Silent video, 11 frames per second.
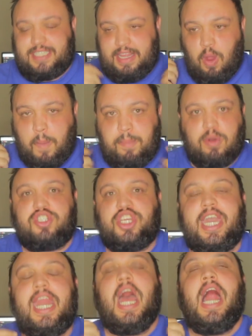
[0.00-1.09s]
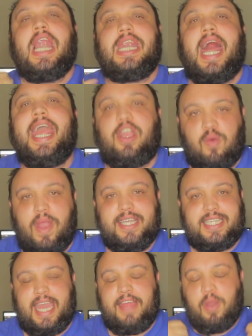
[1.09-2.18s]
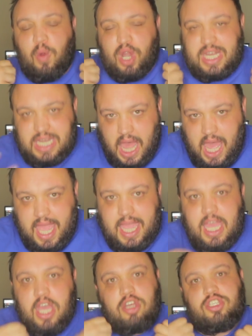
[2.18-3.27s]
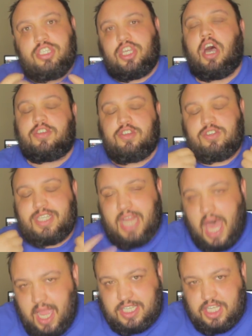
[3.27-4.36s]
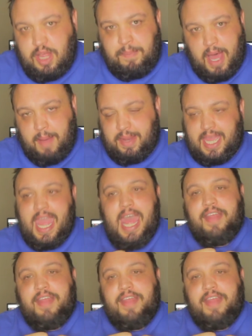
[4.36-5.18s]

and they were pushing it like crazy, and they were lying to doctors, lying to the public.